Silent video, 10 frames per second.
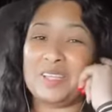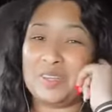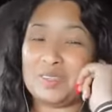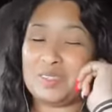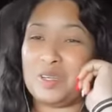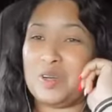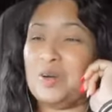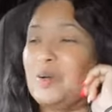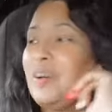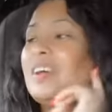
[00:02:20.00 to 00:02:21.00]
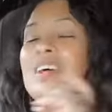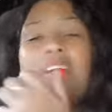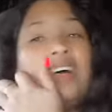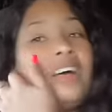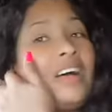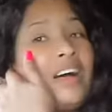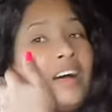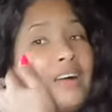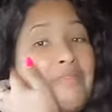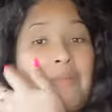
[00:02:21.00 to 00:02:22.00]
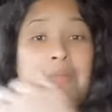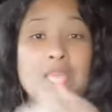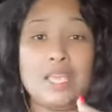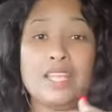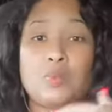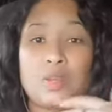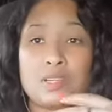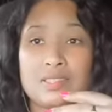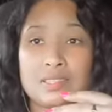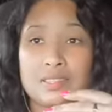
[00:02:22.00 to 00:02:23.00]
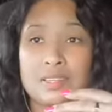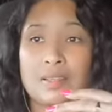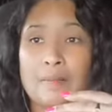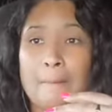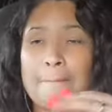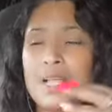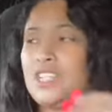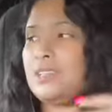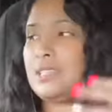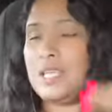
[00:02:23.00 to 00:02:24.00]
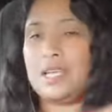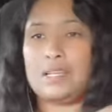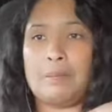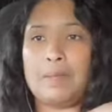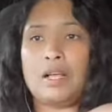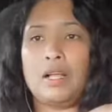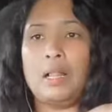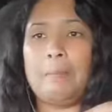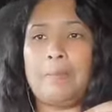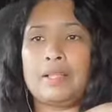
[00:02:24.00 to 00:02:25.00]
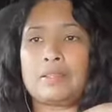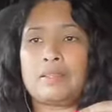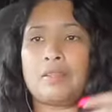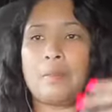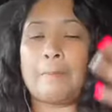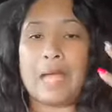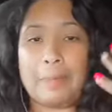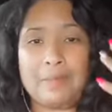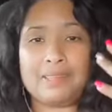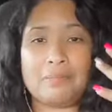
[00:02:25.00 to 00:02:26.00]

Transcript: So for me, it was not just economical, but my peace of